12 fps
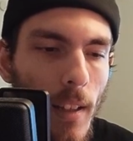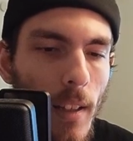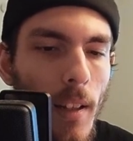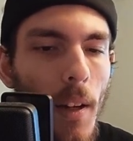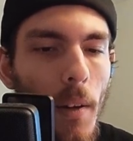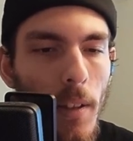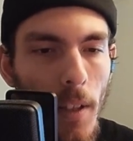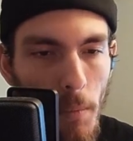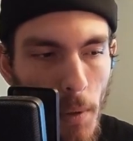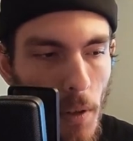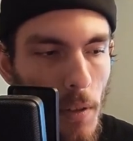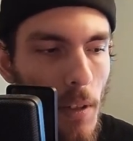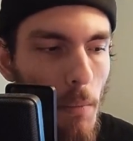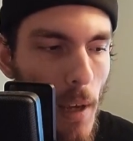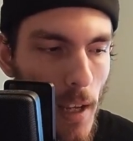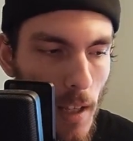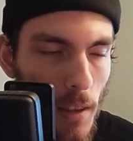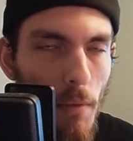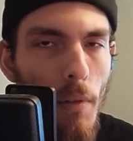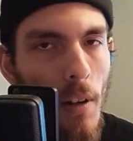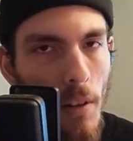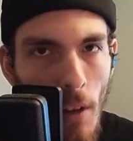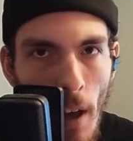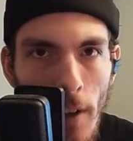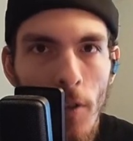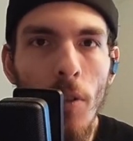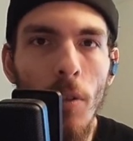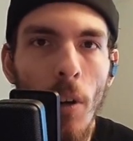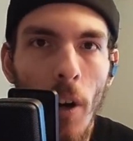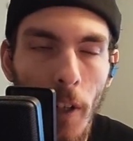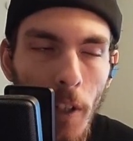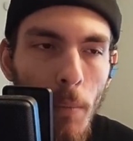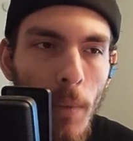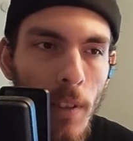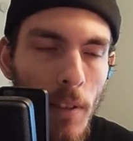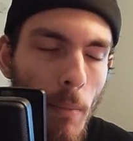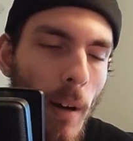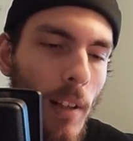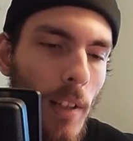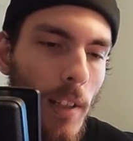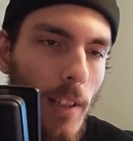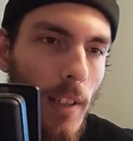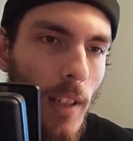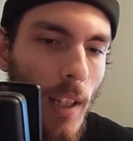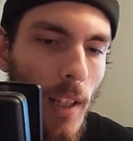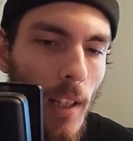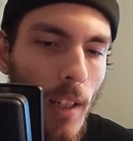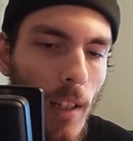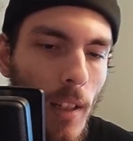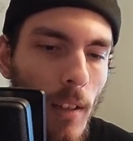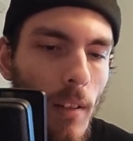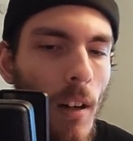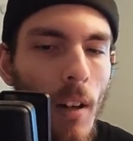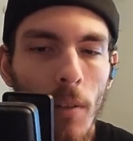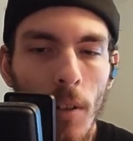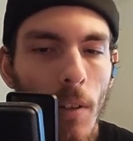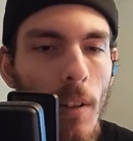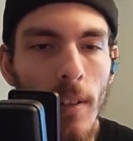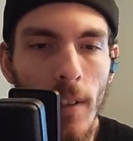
you know, and like Percy making the very logical arguments about like, oh, you know, he's